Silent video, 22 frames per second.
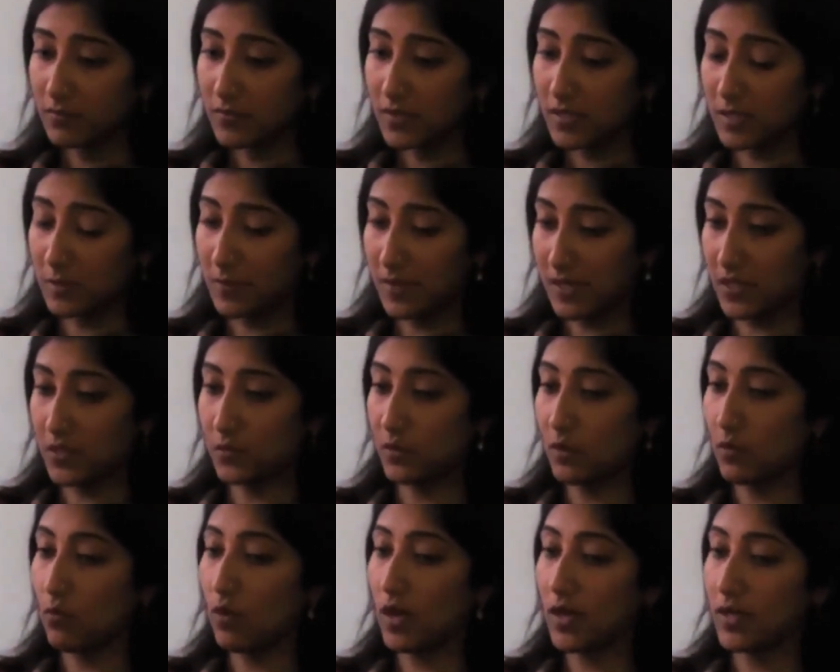is because
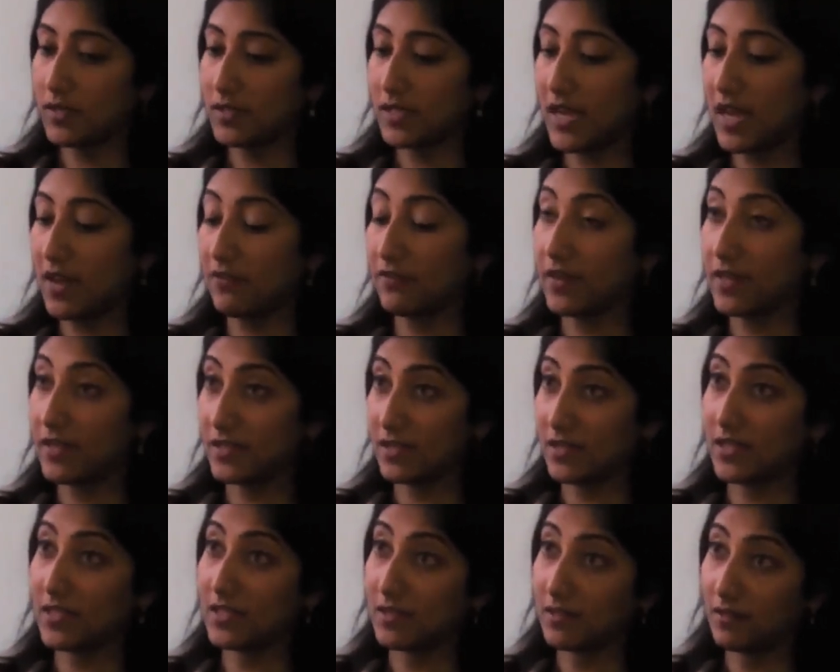we want to have
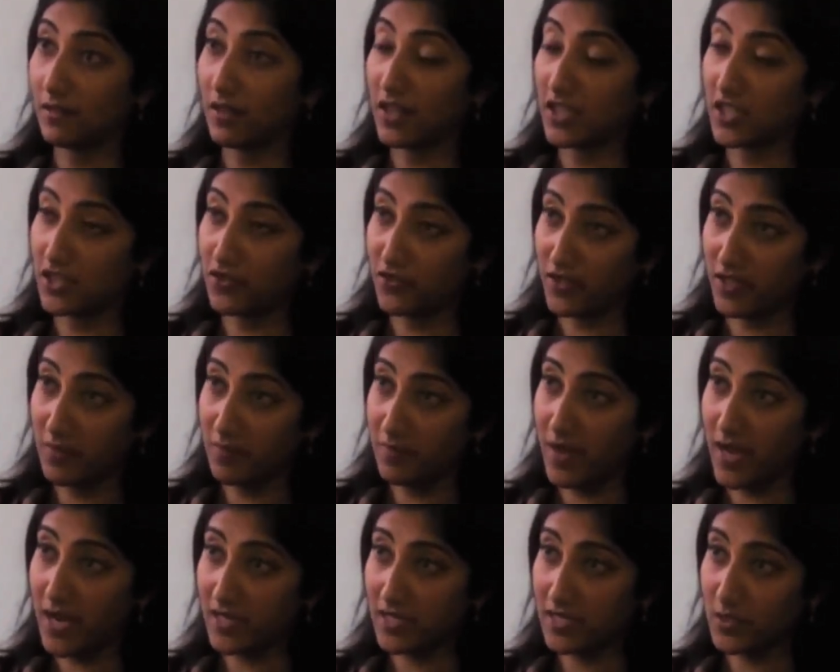as large of an
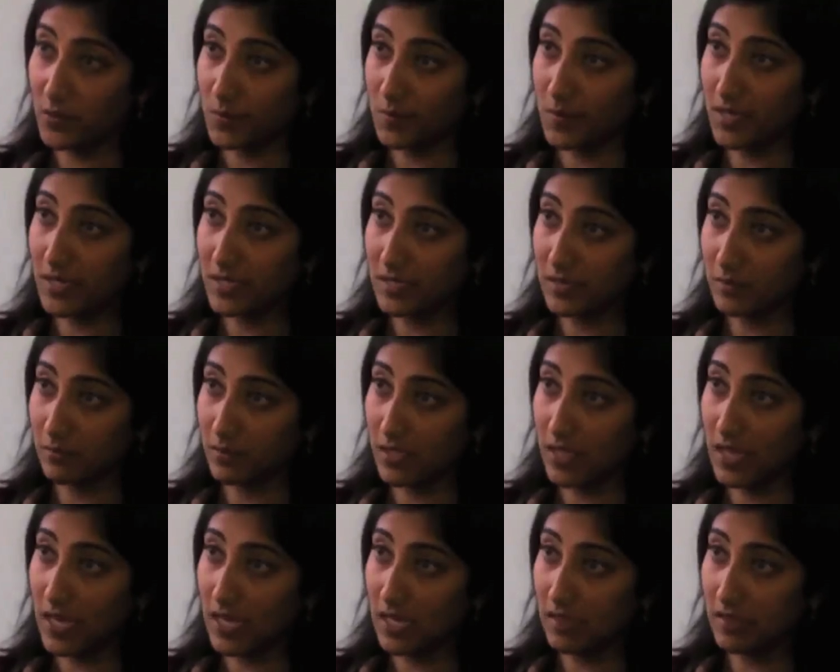impact as we possibly
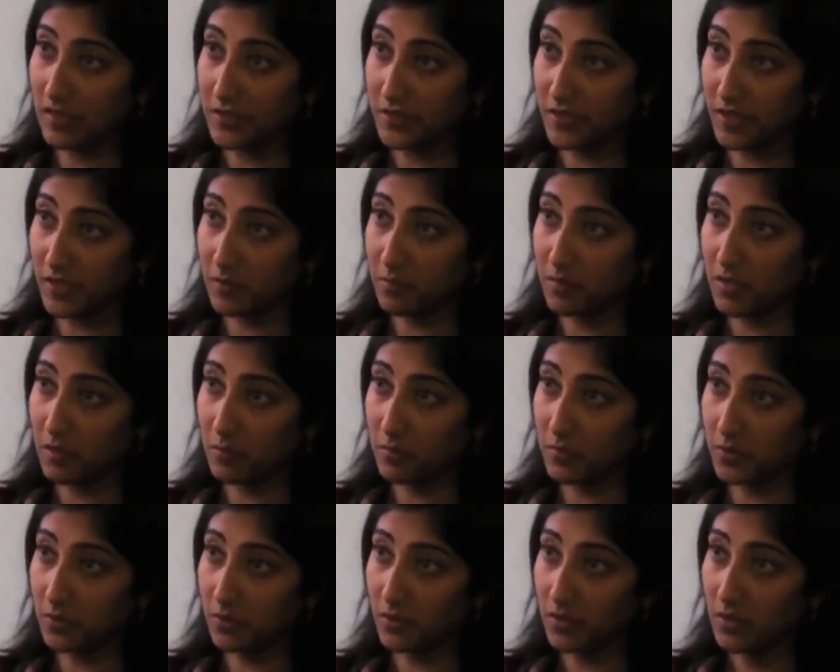can on young
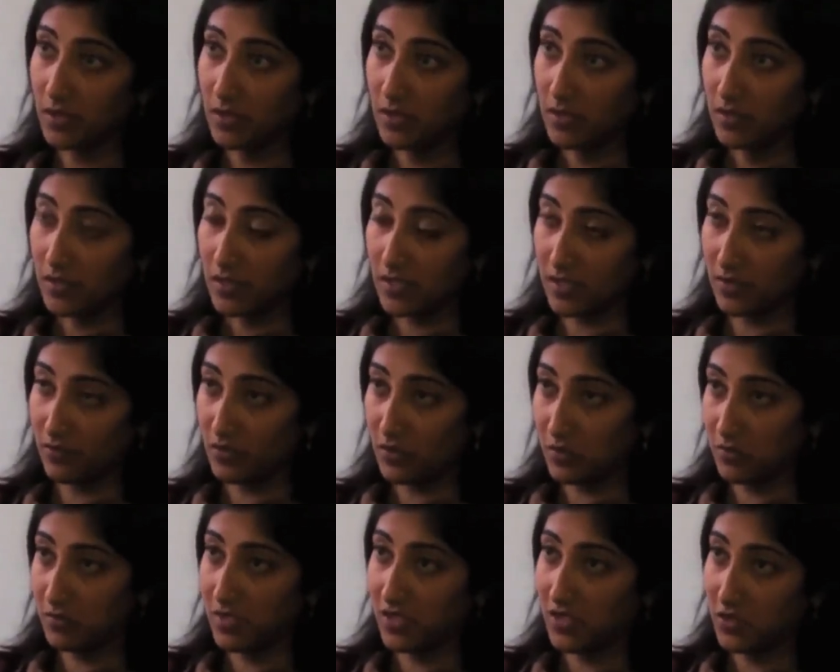people. Because if
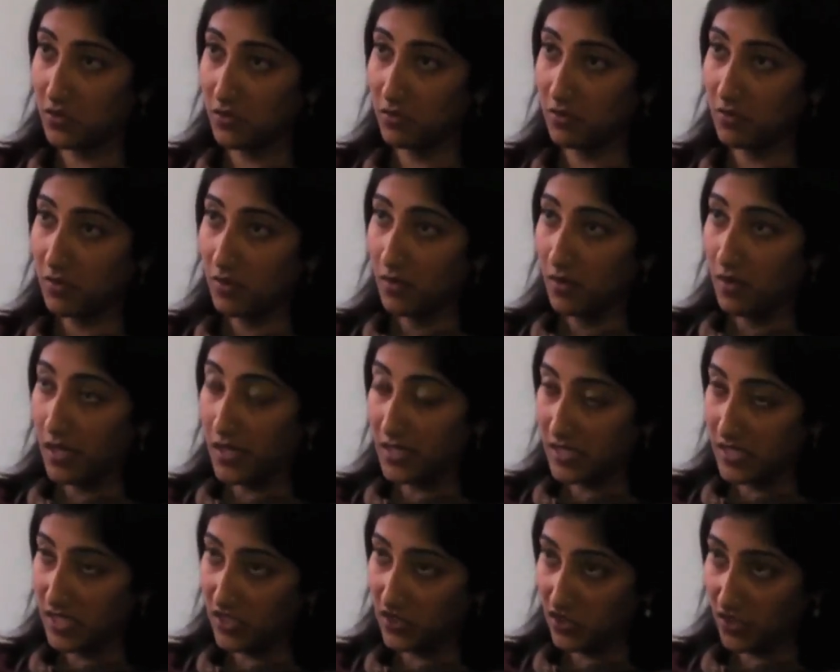you teach a
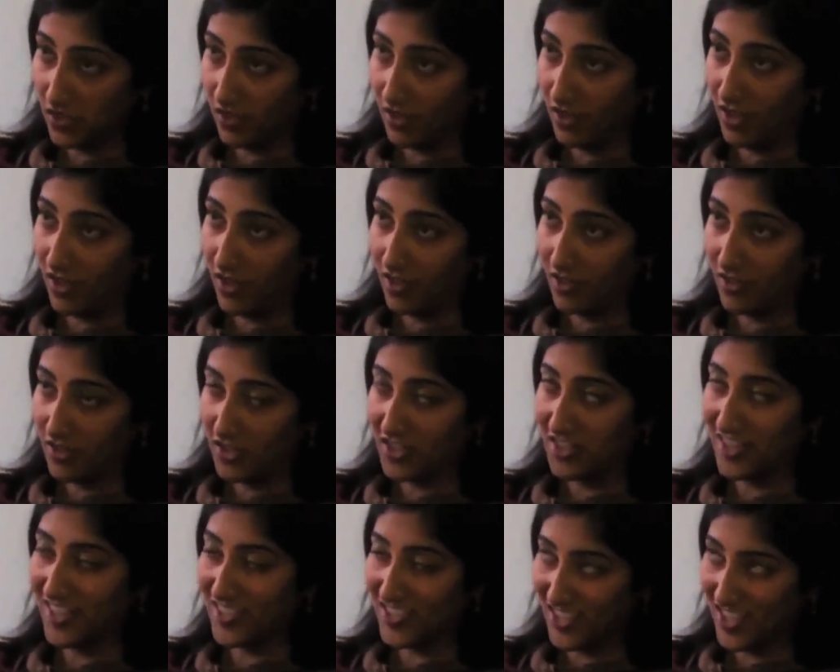teacher
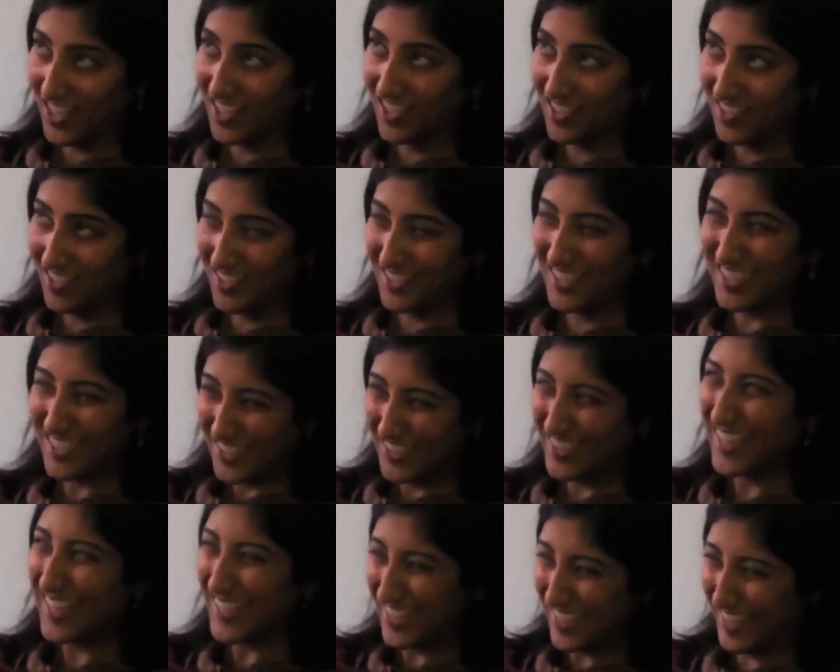or teach
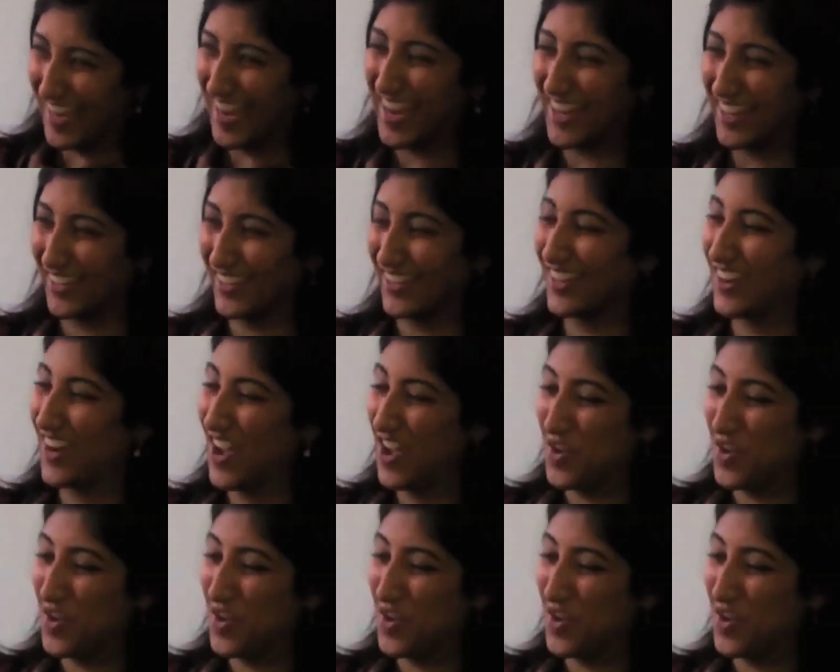an educator